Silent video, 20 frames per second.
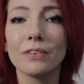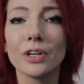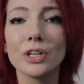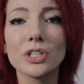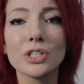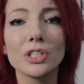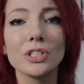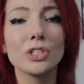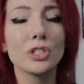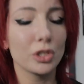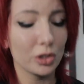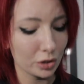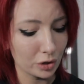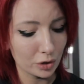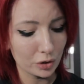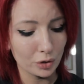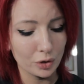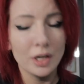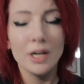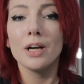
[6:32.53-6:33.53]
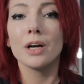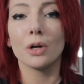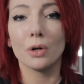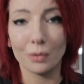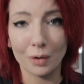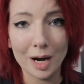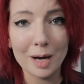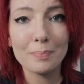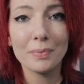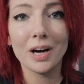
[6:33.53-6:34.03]
version 2
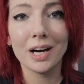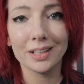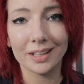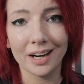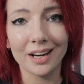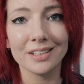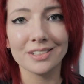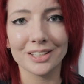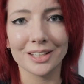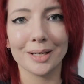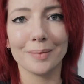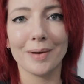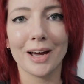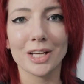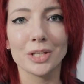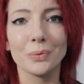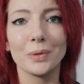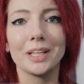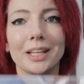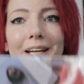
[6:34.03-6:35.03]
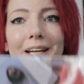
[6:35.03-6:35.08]
Grandpa Gundam, as we